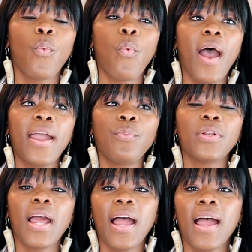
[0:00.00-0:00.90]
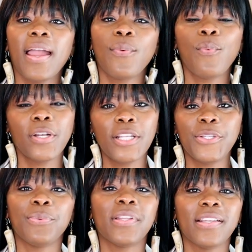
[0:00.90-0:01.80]
why would i want
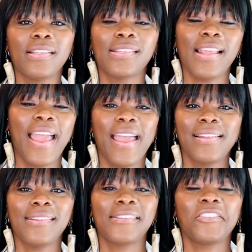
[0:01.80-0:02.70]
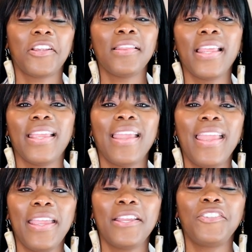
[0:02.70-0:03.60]
to do this at such a late
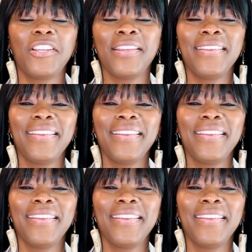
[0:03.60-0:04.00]
age